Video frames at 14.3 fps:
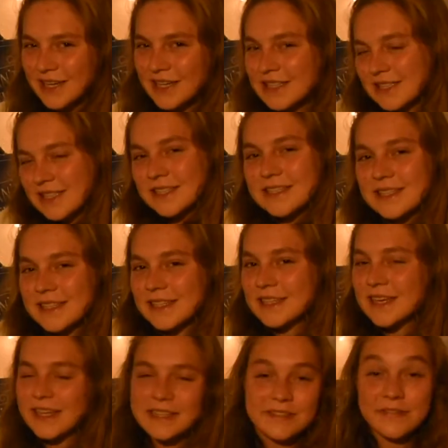It's
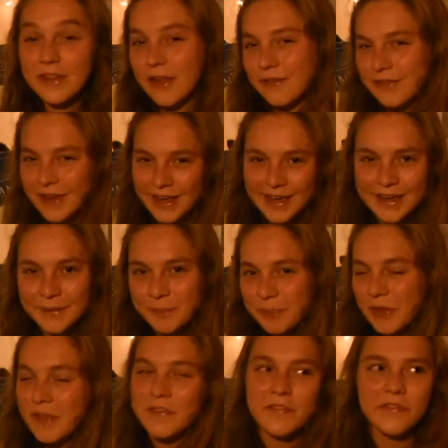easy. It's fluffy.
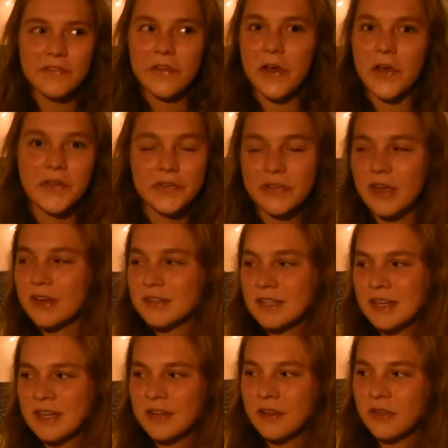It's not,
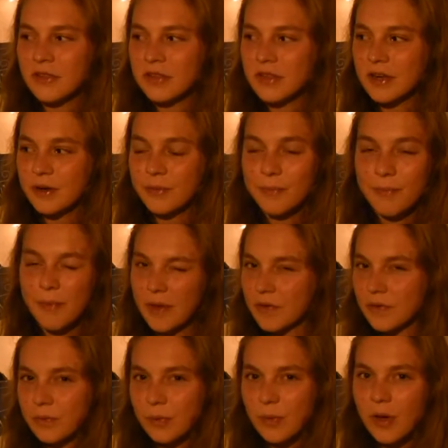certainly not their
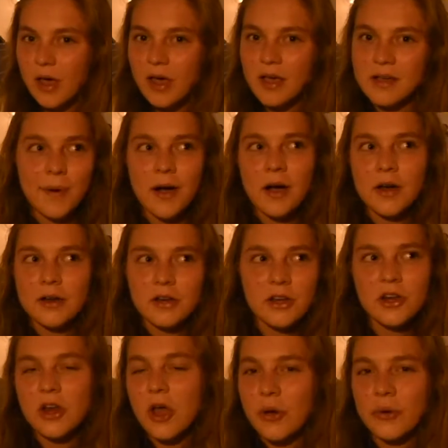best work, but
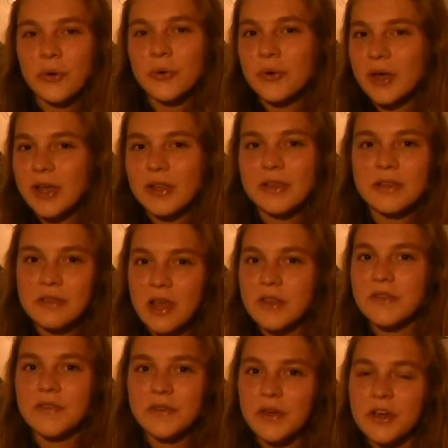you know,
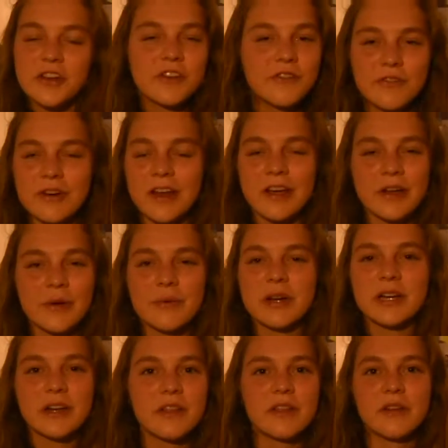it's good for like a
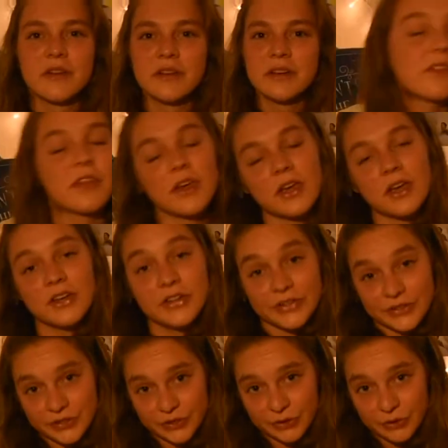read-a-thon. I think I
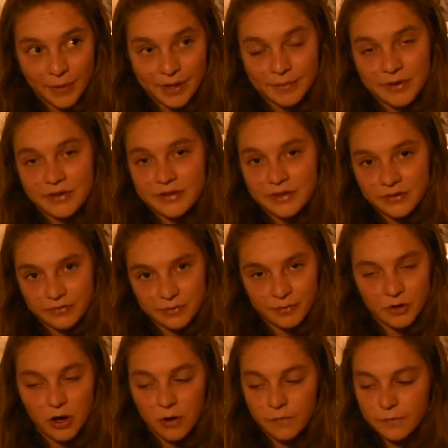need to make myself some
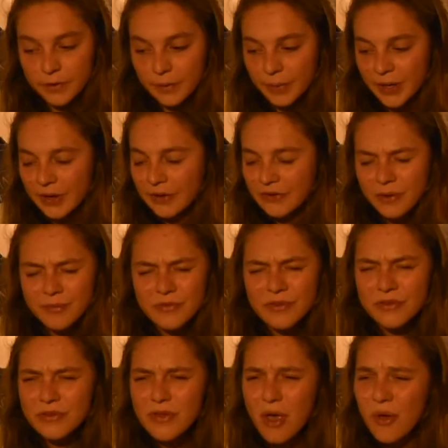coffee because I'm
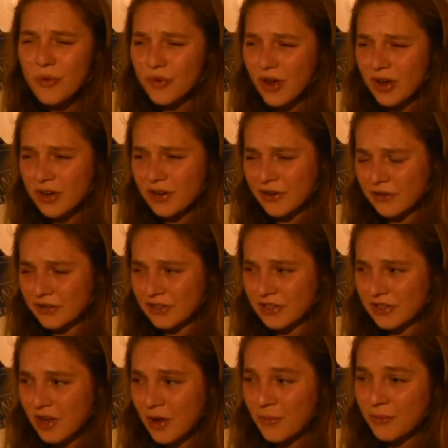so tired.
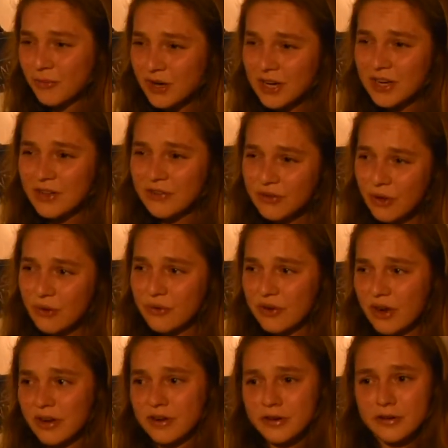I'm really so
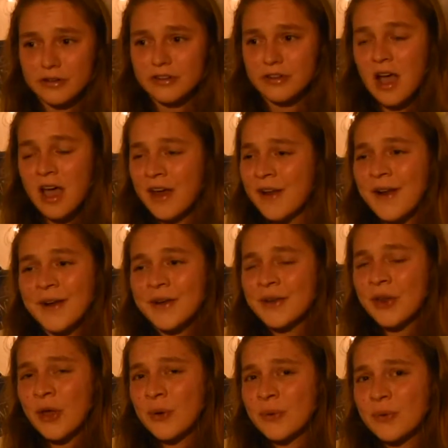tired. And I
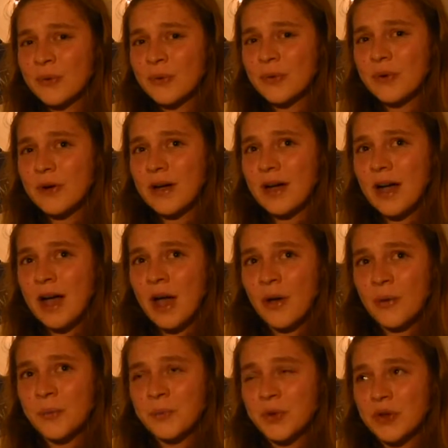don't know how
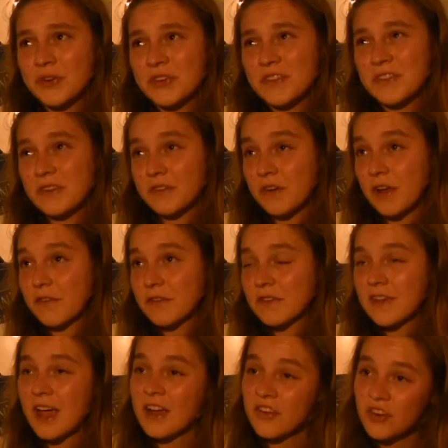I'm going to survive
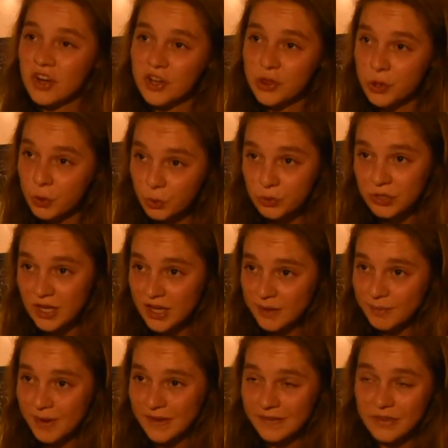this. Actually, talking
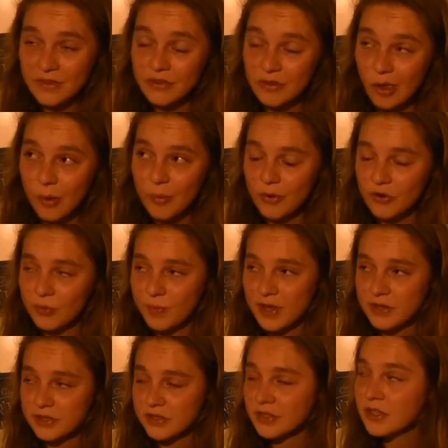makes it so much
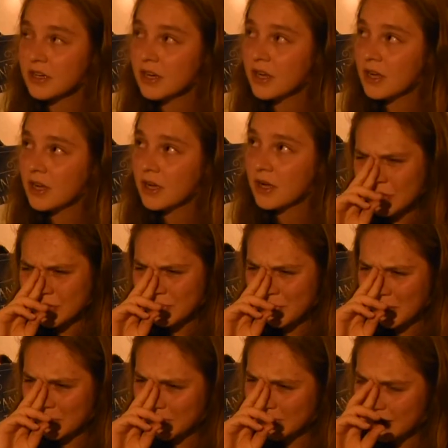better. I'm going to
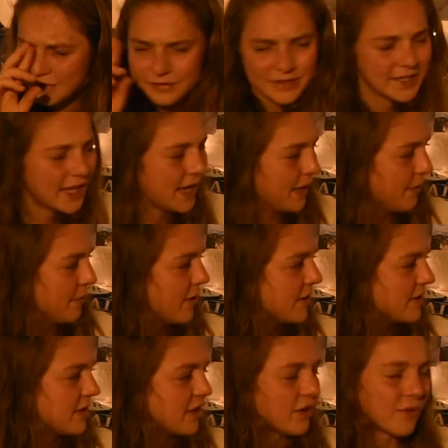make myself tea
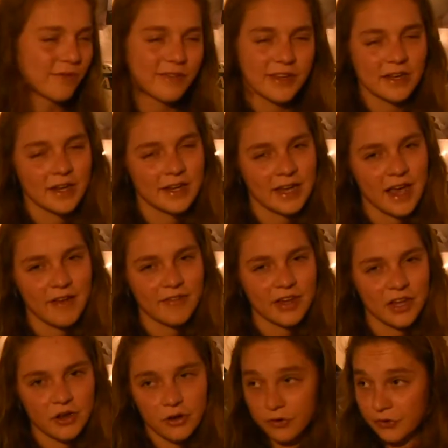because I don't feel like
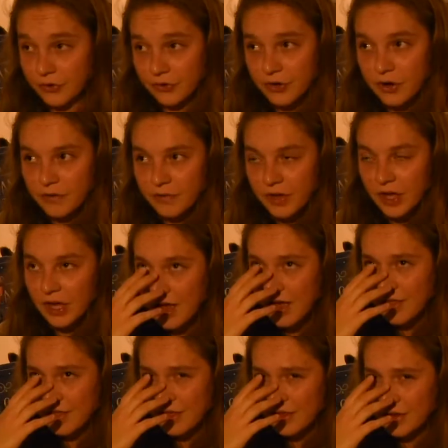having another coffee.
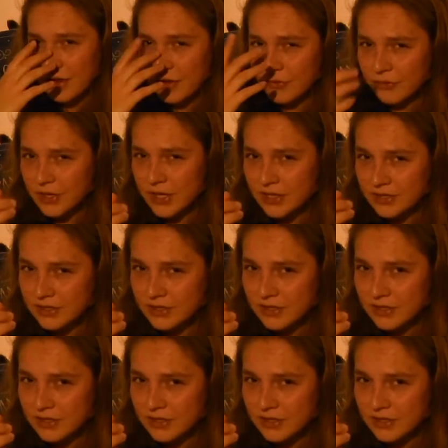And then I'll read